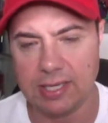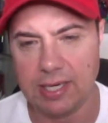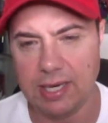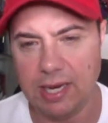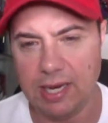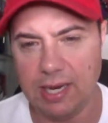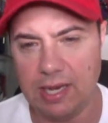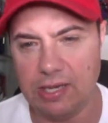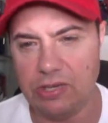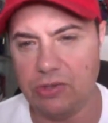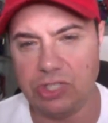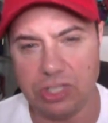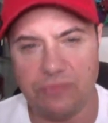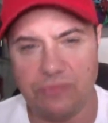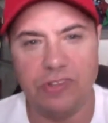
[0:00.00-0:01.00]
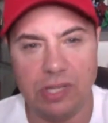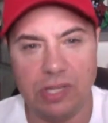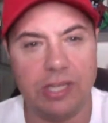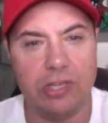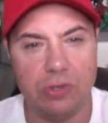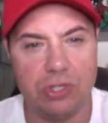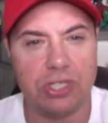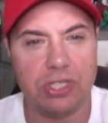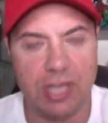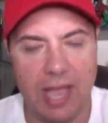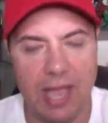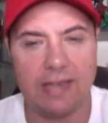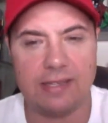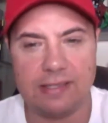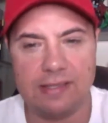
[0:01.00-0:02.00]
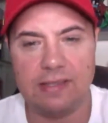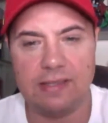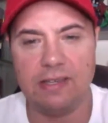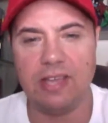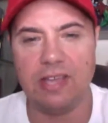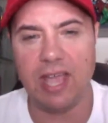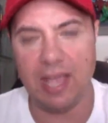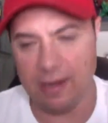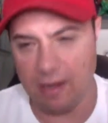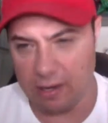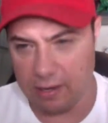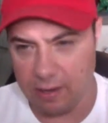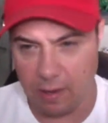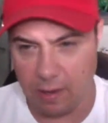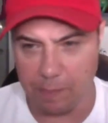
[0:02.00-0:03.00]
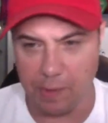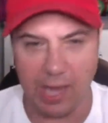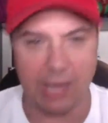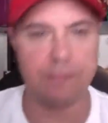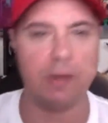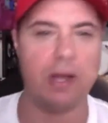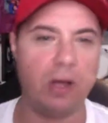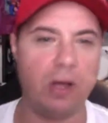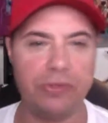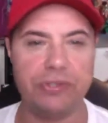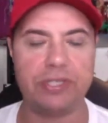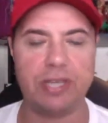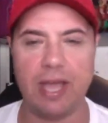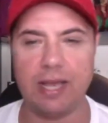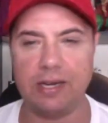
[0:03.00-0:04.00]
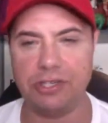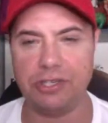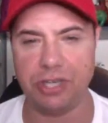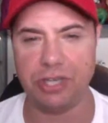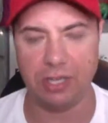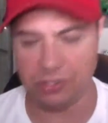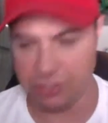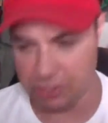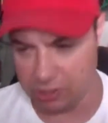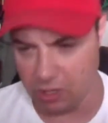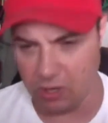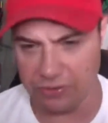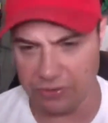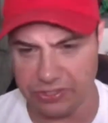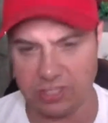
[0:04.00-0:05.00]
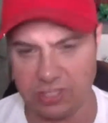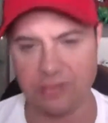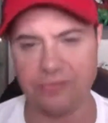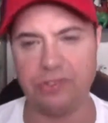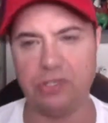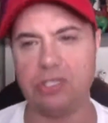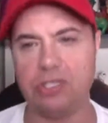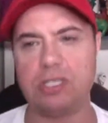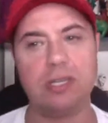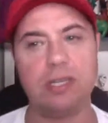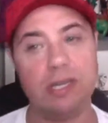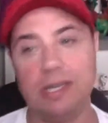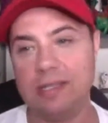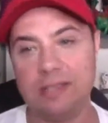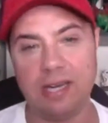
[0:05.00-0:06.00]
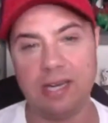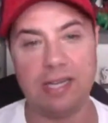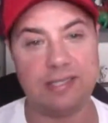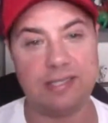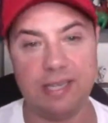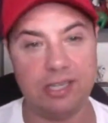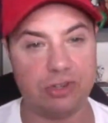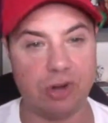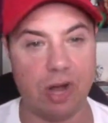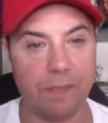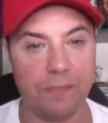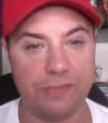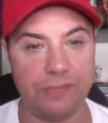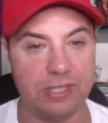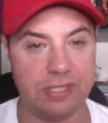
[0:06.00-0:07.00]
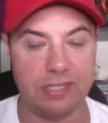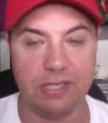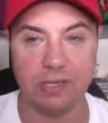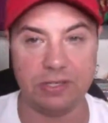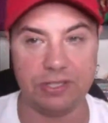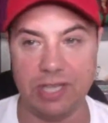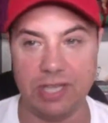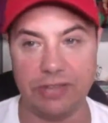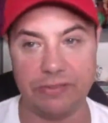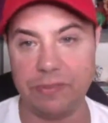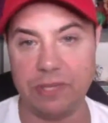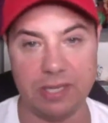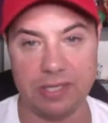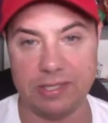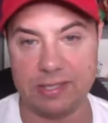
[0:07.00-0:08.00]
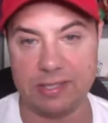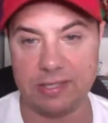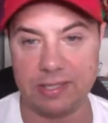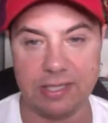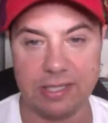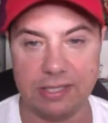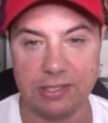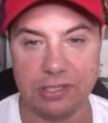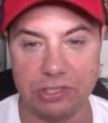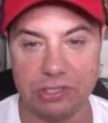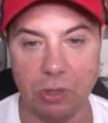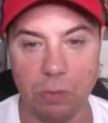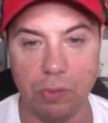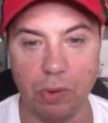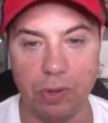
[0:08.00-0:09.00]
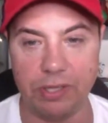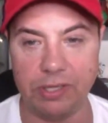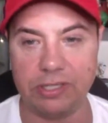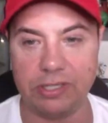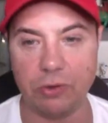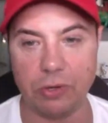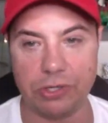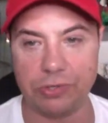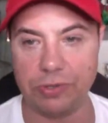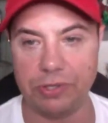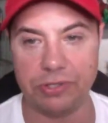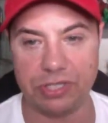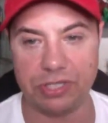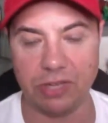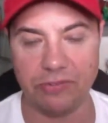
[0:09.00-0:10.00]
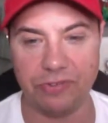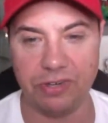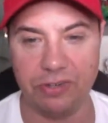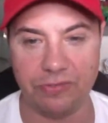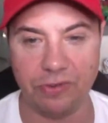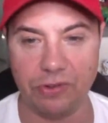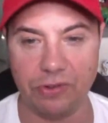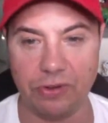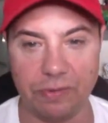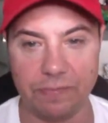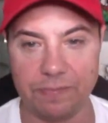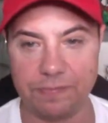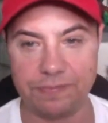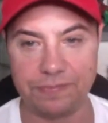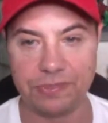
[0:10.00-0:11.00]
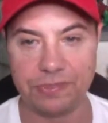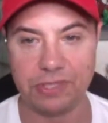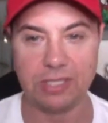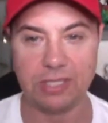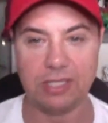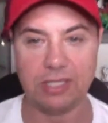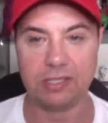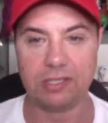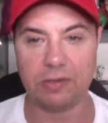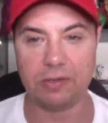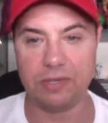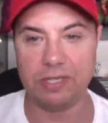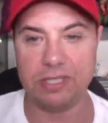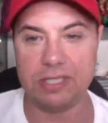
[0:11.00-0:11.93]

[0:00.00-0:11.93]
you just feel like you cannot abide by all this canon changing and all this stuff, and then I'd say drop Disney altogether, because there's no point in torturing yourself any further. There is